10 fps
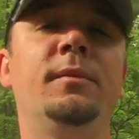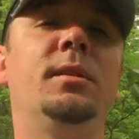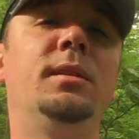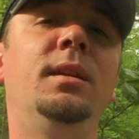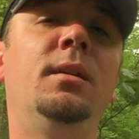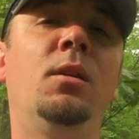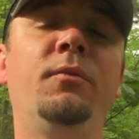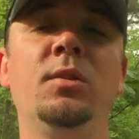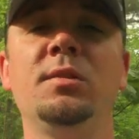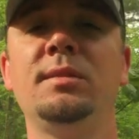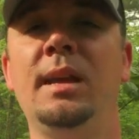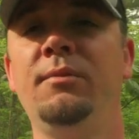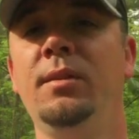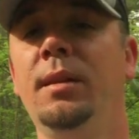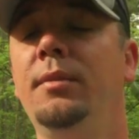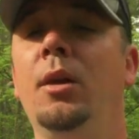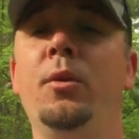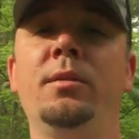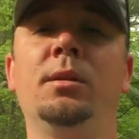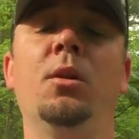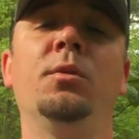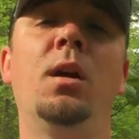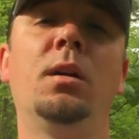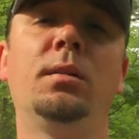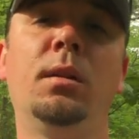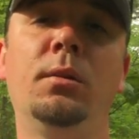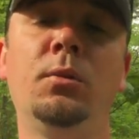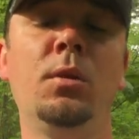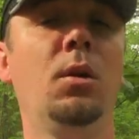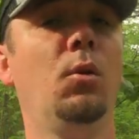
and if the deer don't feel safe in it, they'll either go nocturnal